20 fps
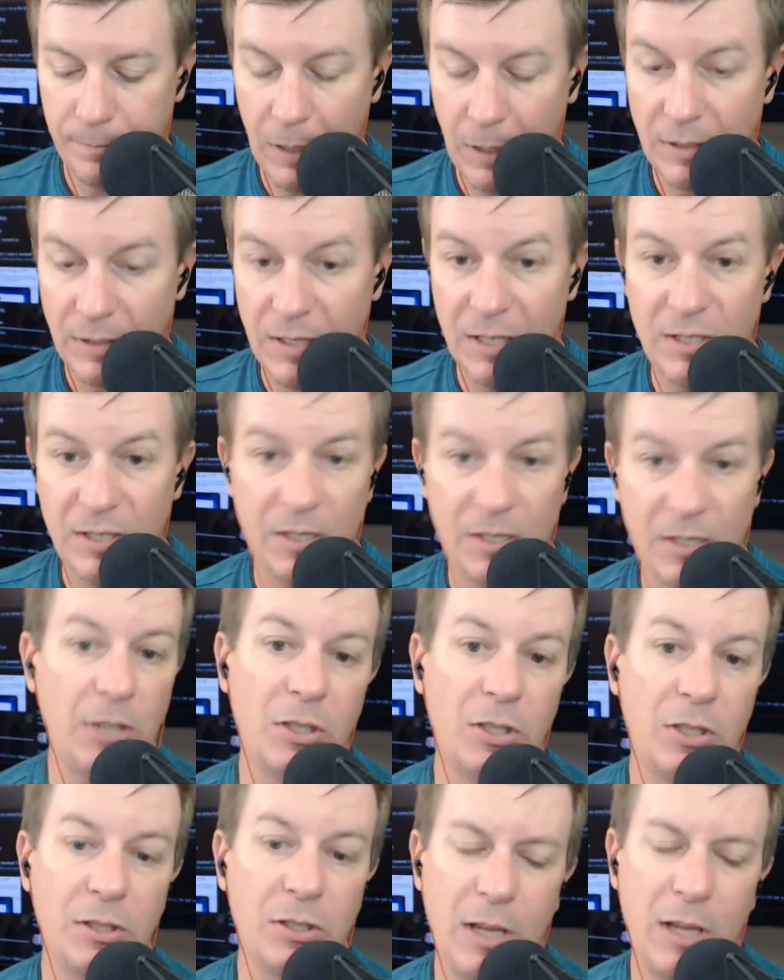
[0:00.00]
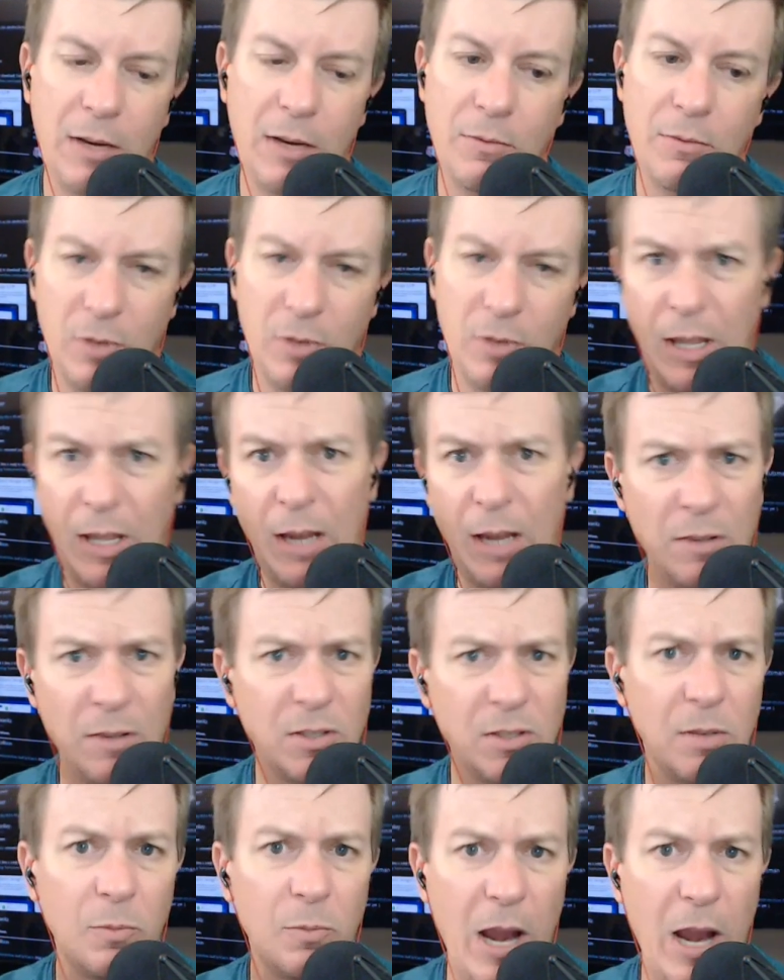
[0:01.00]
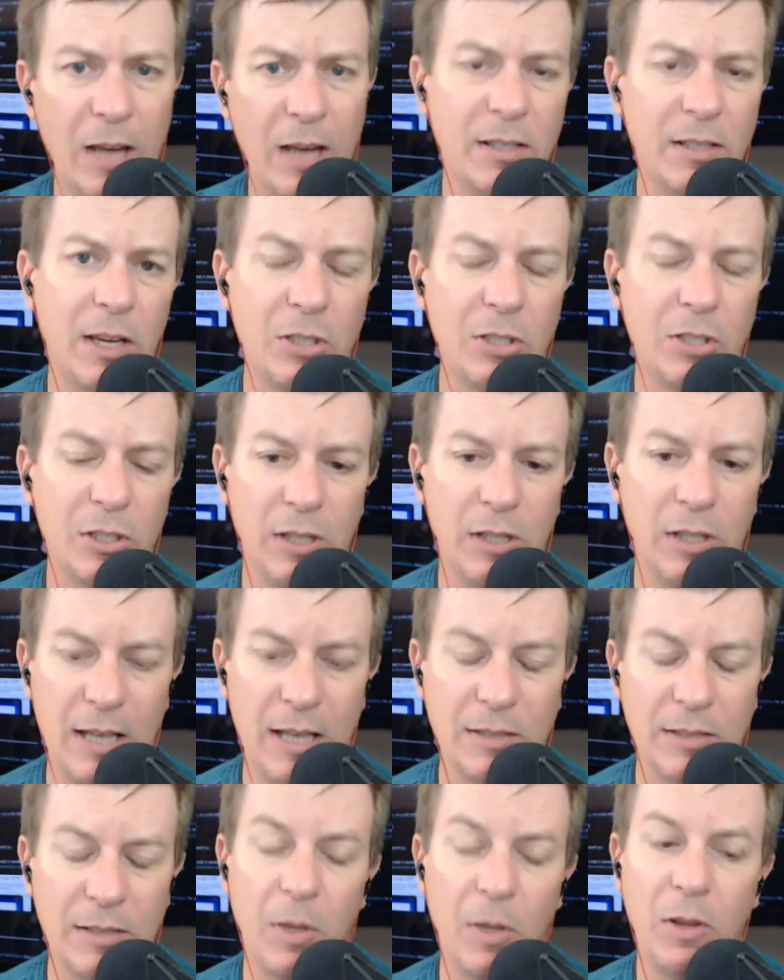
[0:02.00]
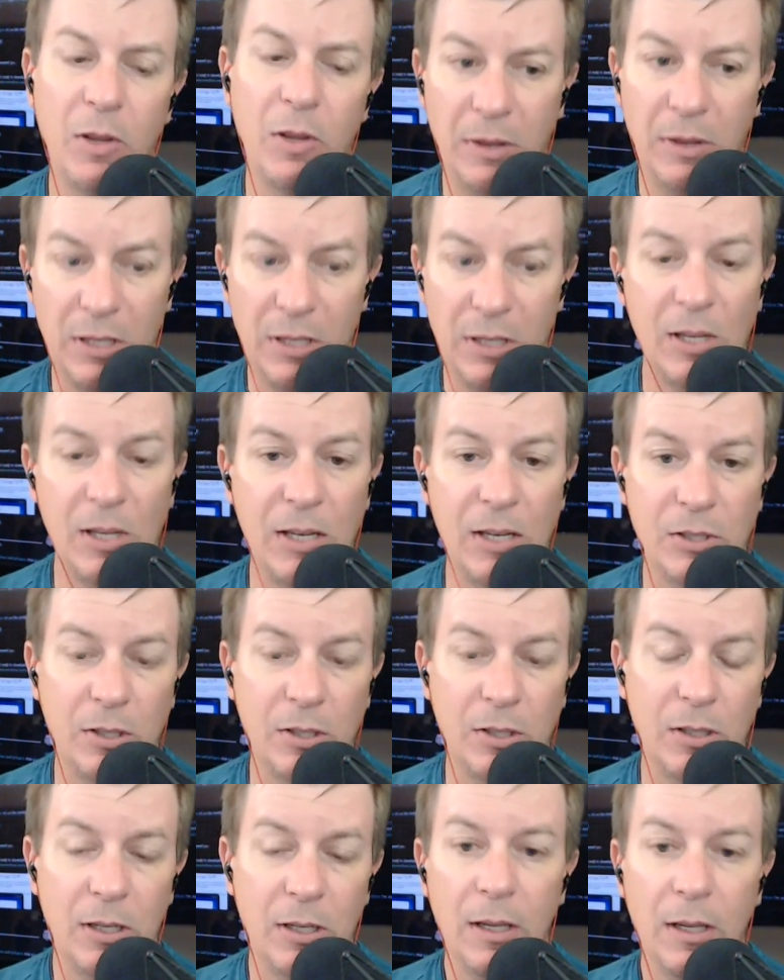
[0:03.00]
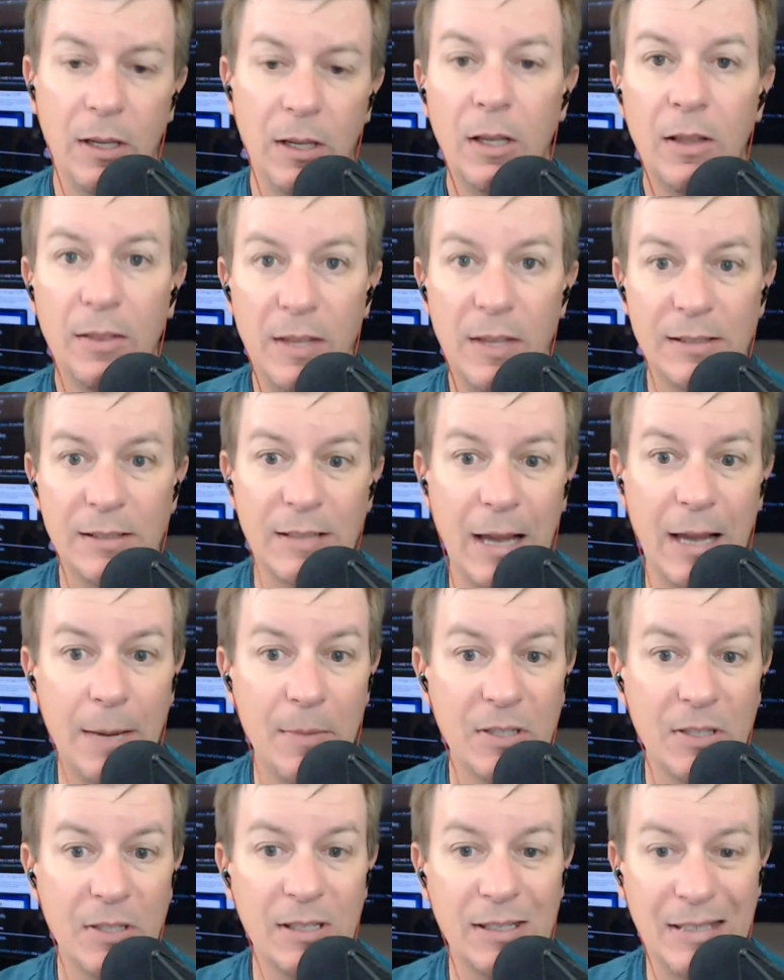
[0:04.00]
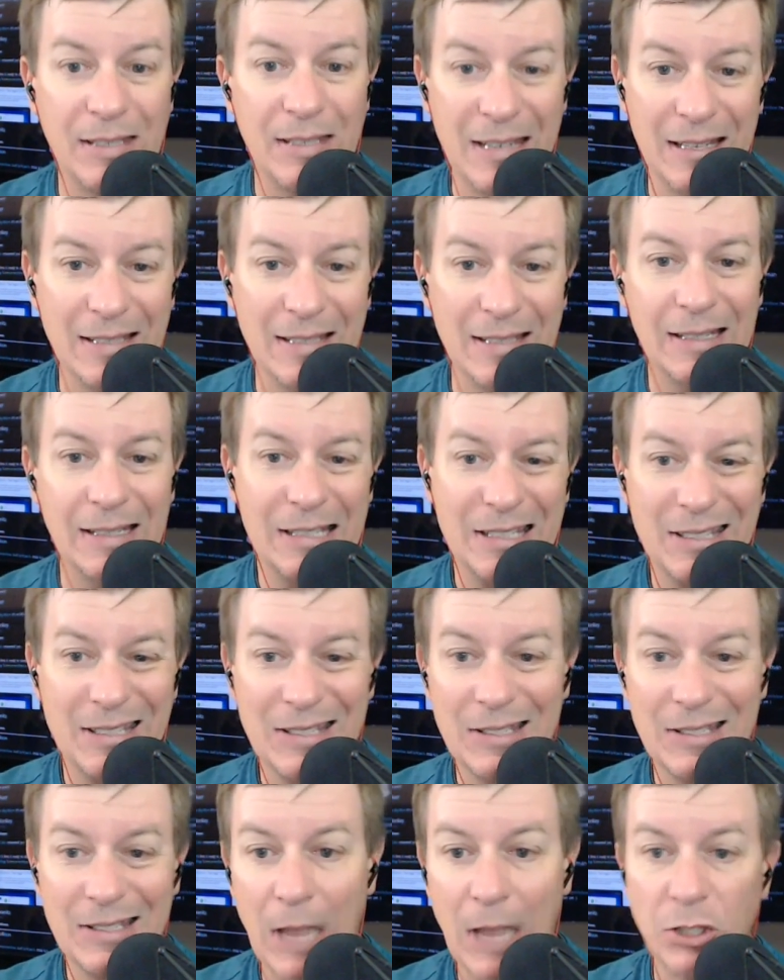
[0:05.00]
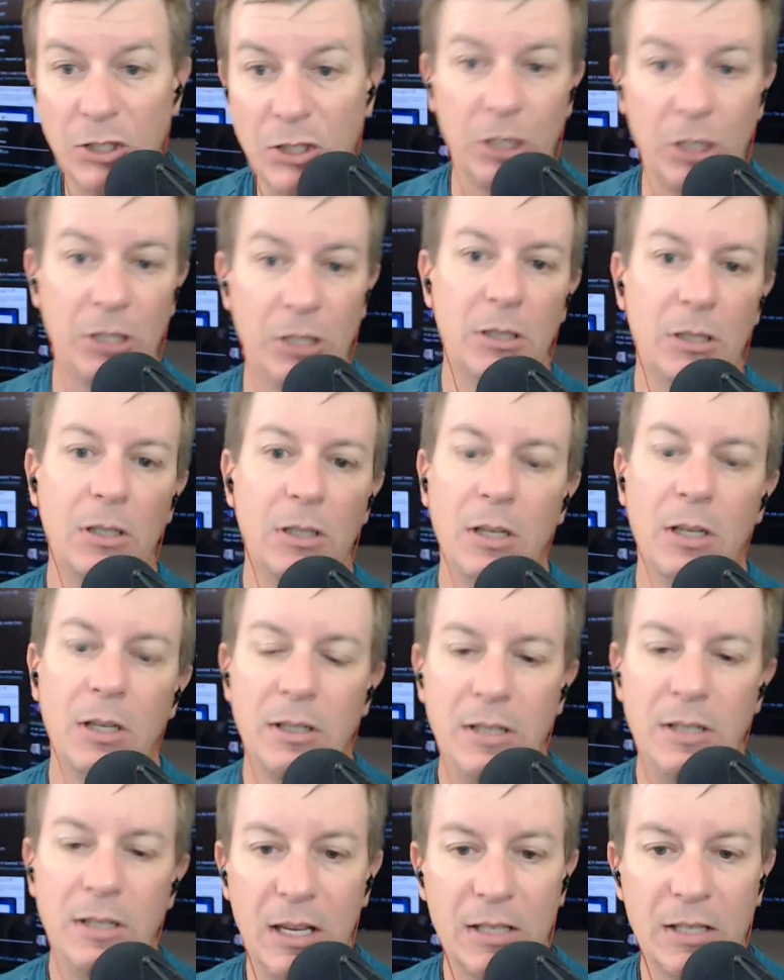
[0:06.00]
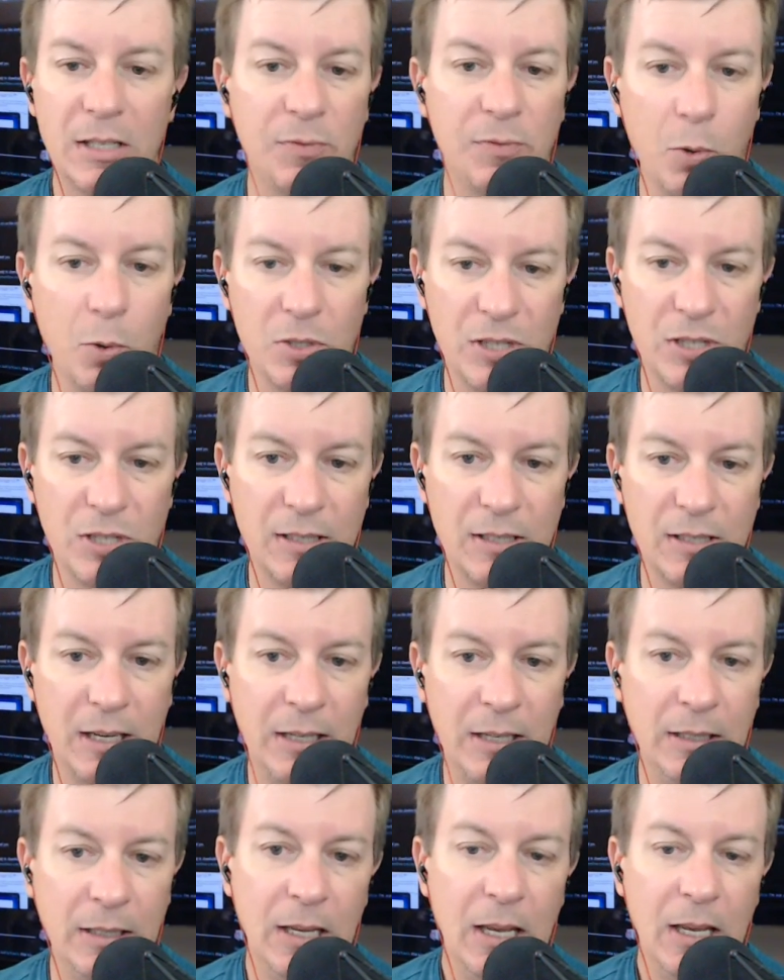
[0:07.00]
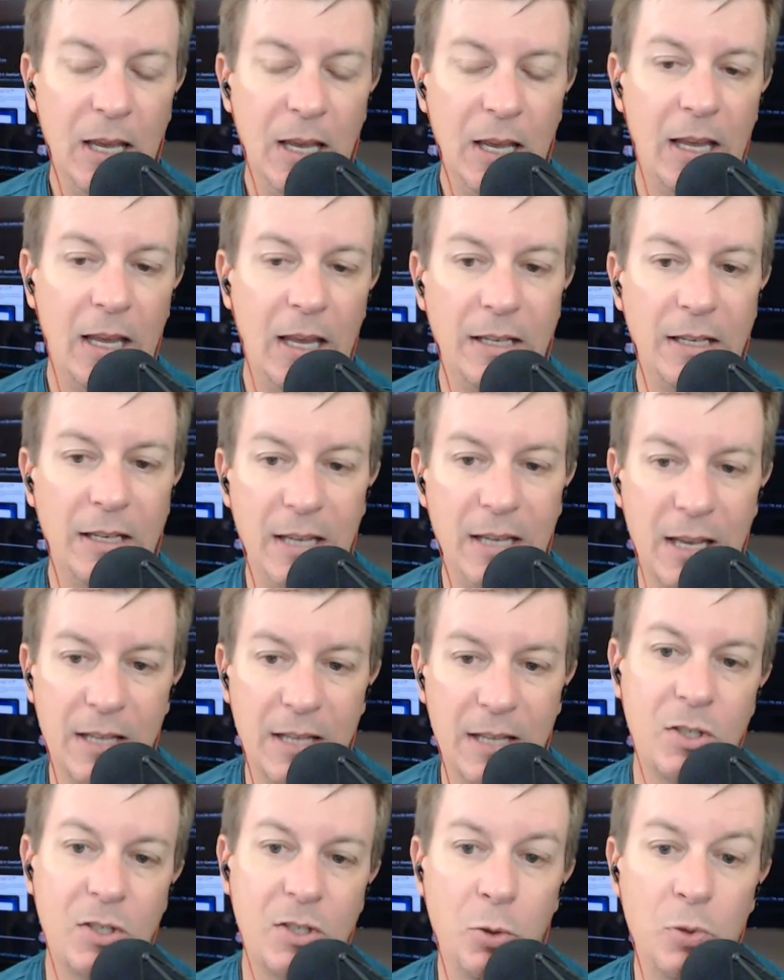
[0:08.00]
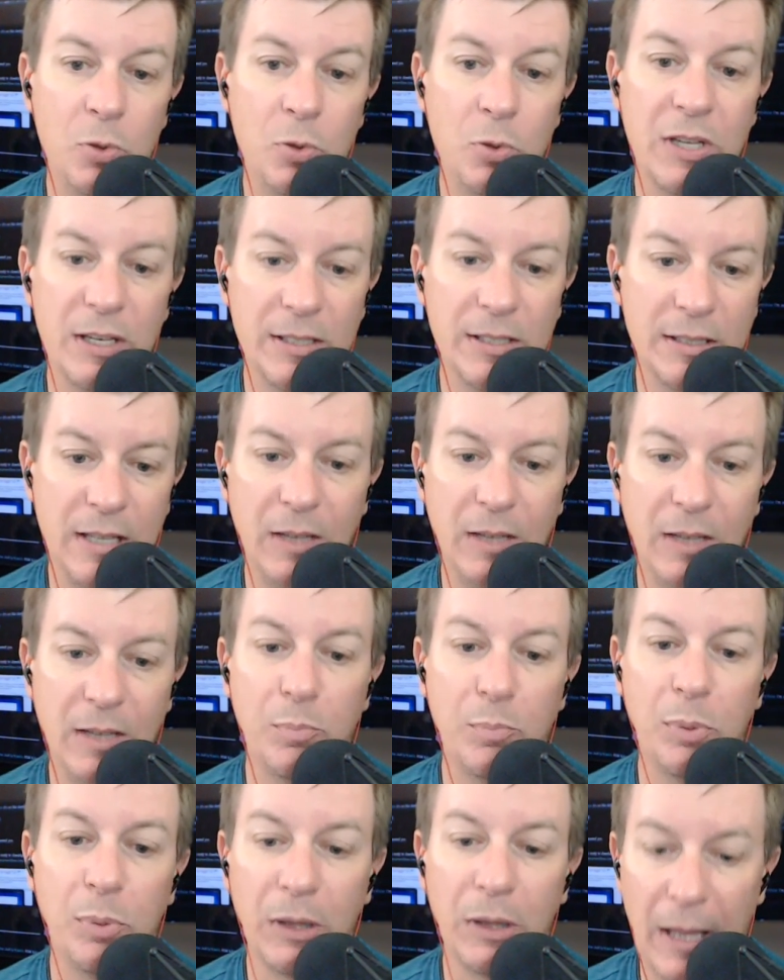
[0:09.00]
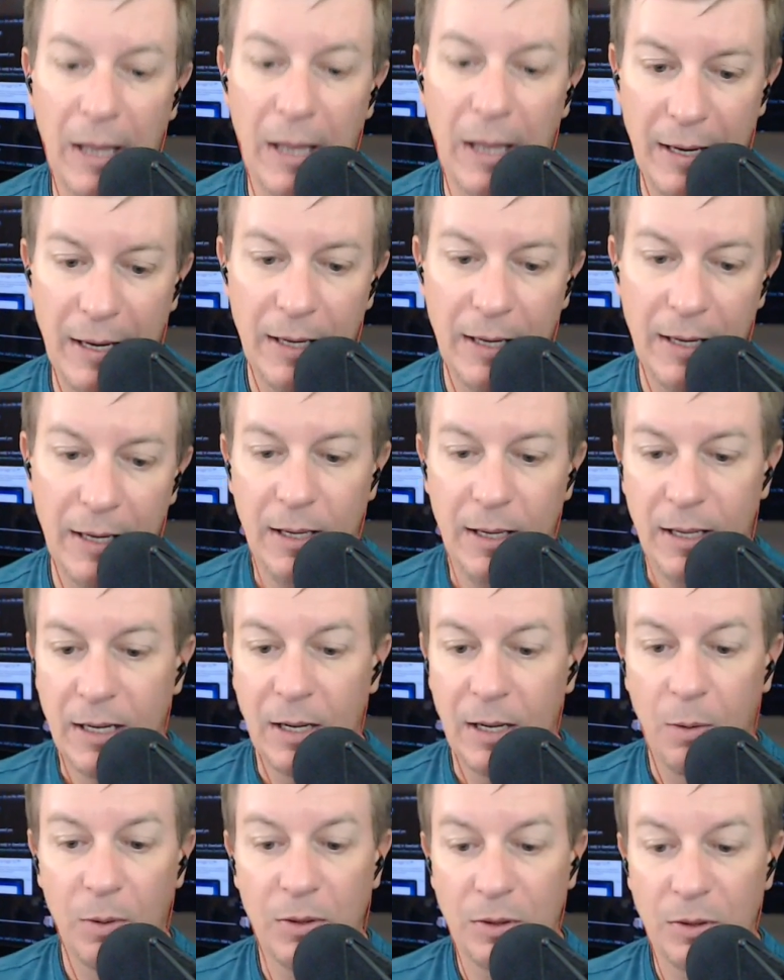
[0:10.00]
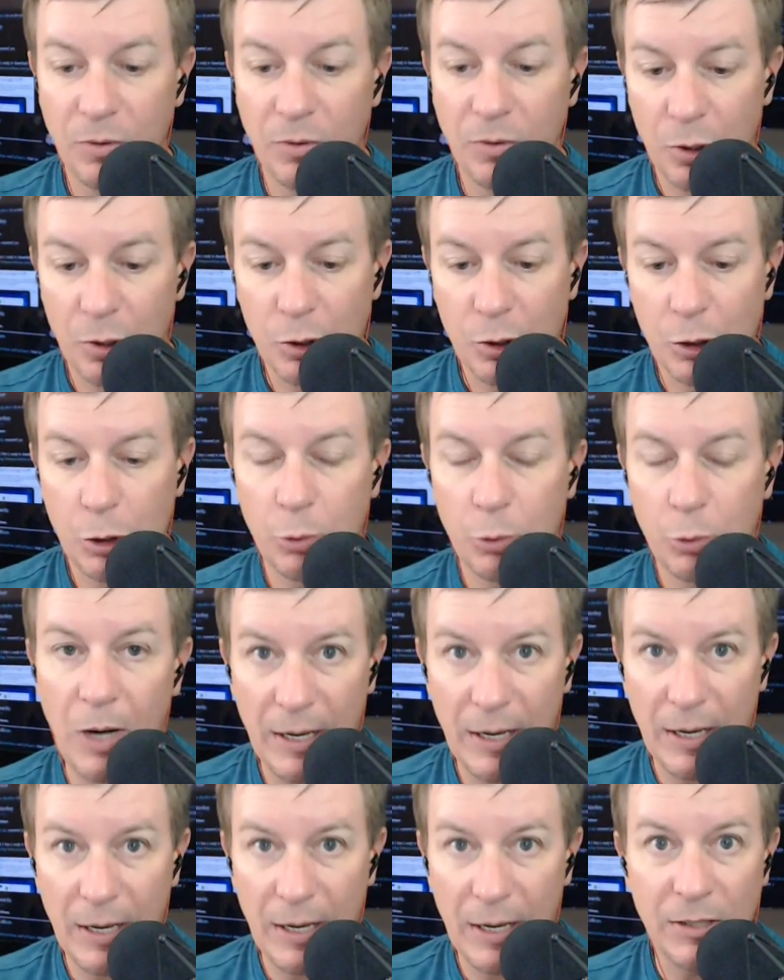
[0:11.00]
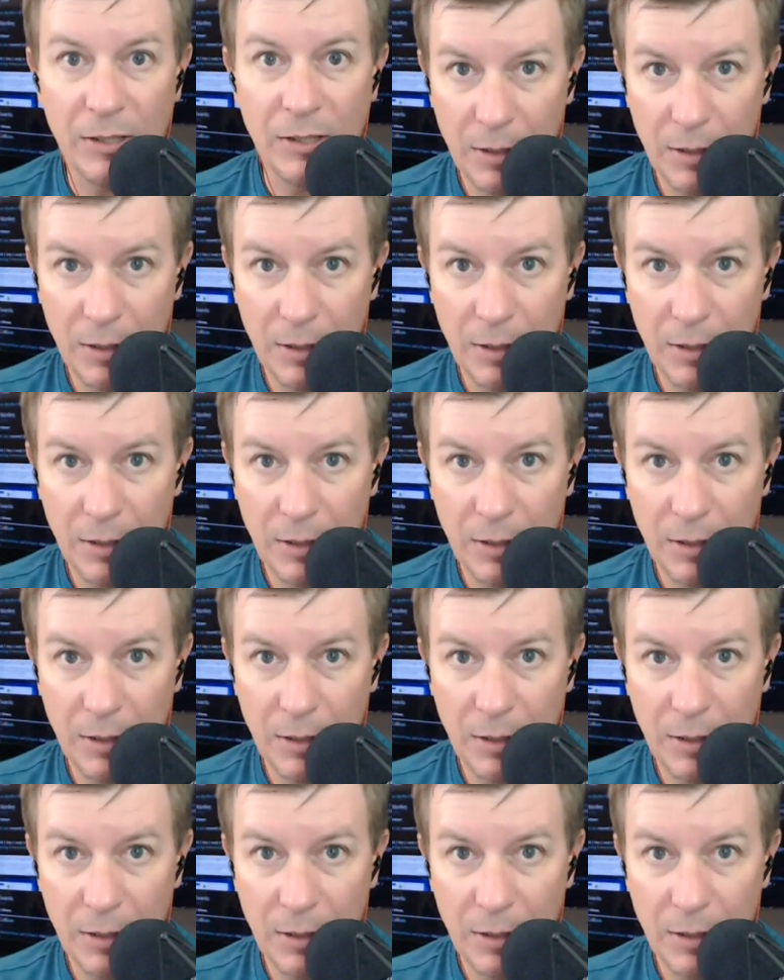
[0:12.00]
disk stations. They announced some rack stations last month, but this time it's disk station DS416 and a DS216 Play. Now what they're trying to